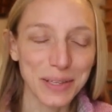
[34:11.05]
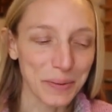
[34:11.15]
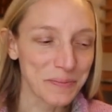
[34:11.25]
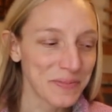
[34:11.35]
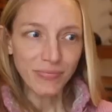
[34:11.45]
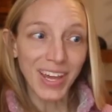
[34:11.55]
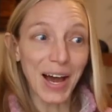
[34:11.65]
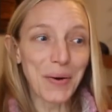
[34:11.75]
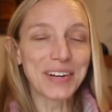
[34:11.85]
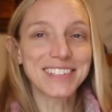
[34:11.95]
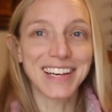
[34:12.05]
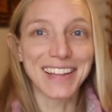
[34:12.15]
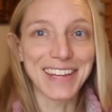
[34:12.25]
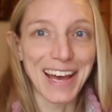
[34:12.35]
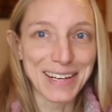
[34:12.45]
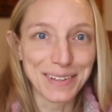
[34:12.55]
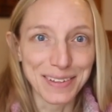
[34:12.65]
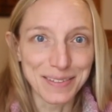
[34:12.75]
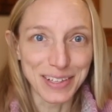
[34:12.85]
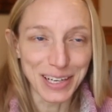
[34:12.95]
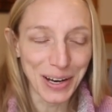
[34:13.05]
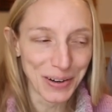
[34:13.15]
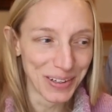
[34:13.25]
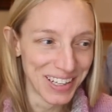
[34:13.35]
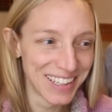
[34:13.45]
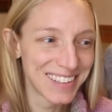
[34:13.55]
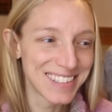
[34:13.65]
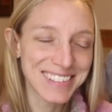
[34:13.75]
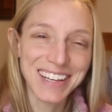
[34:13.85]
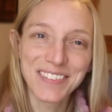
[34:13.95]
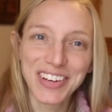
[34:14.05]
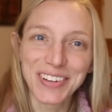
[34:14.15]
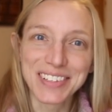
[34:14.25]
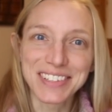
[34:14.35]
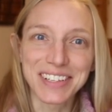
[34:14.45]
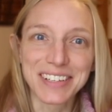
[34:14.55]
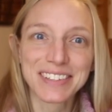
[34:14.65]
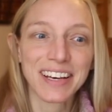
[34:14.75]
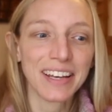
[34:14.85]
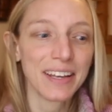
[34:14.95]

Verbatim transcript: So I want to say at the end of this video, the second video in the series,